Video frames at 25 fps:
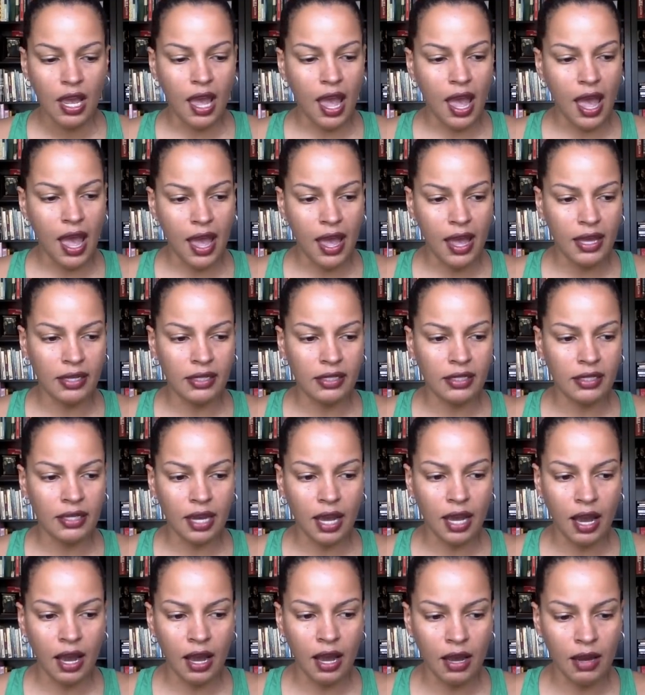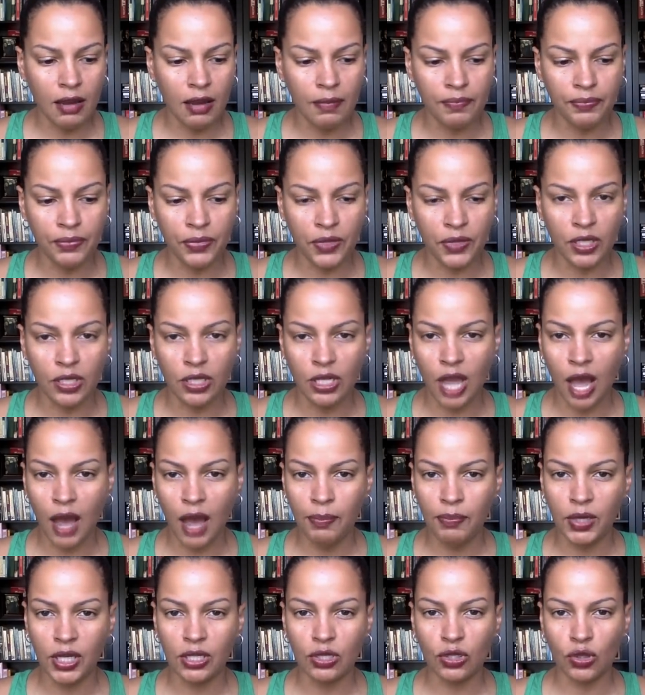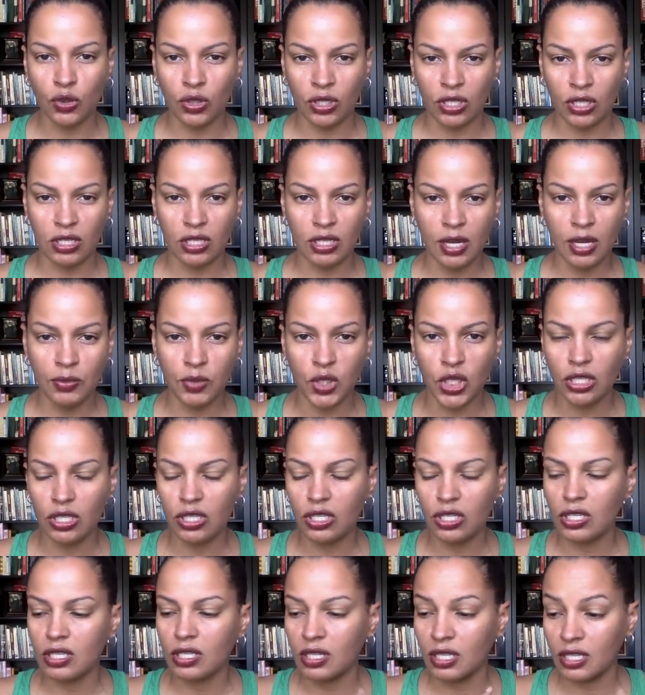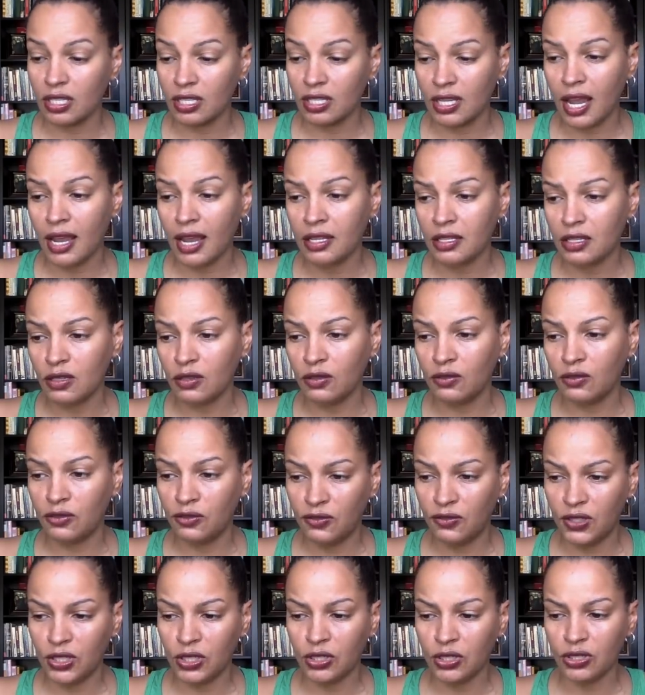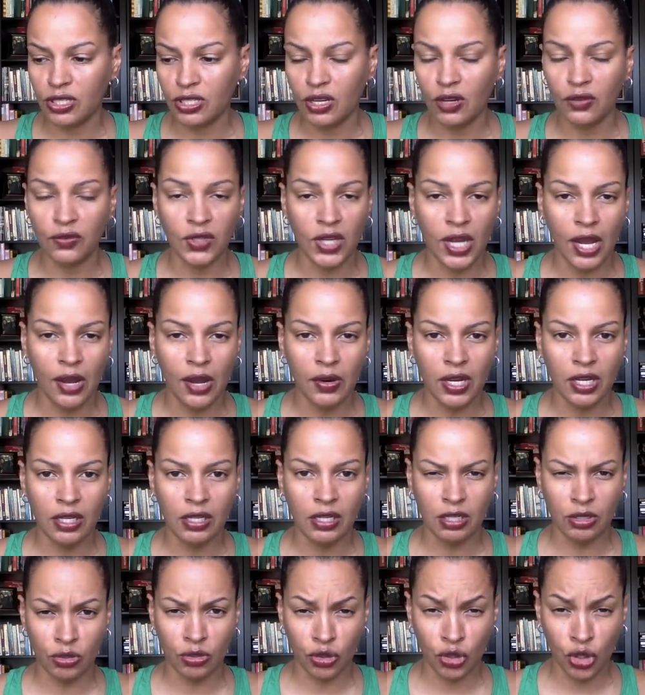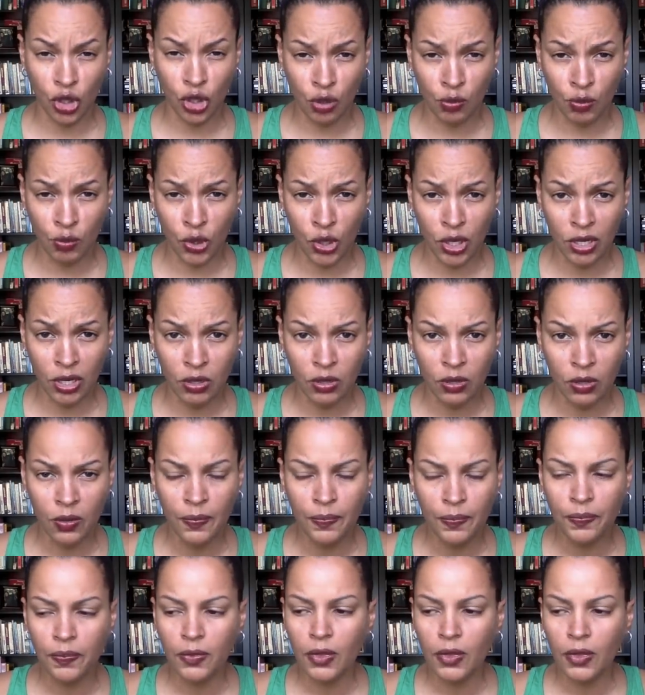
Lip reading: And the topics or the subjects, the science of fear, self-doubt, and inner turmoil.